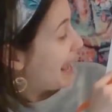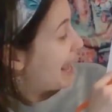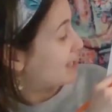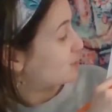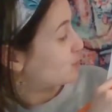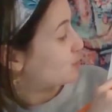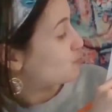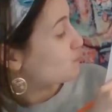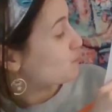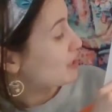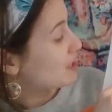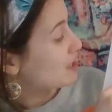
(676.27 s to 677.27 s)
And
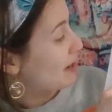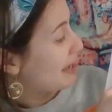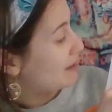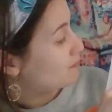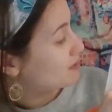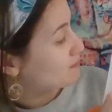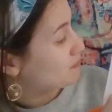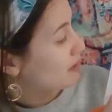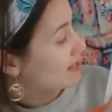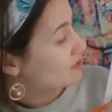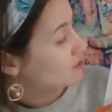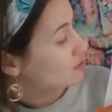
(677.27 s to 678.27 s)
three grapes
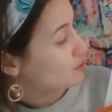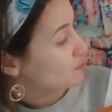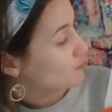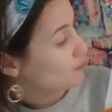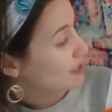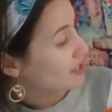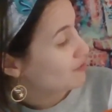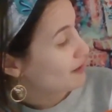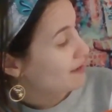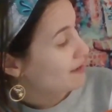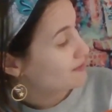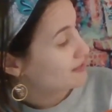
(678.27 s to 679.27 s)
plus three
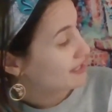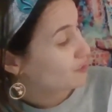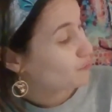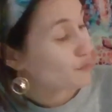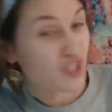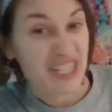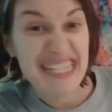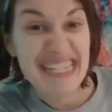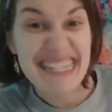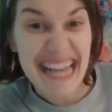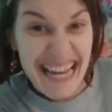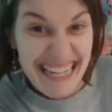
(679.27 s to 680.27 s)
grapes equals
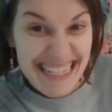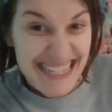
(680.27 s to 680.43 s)
six.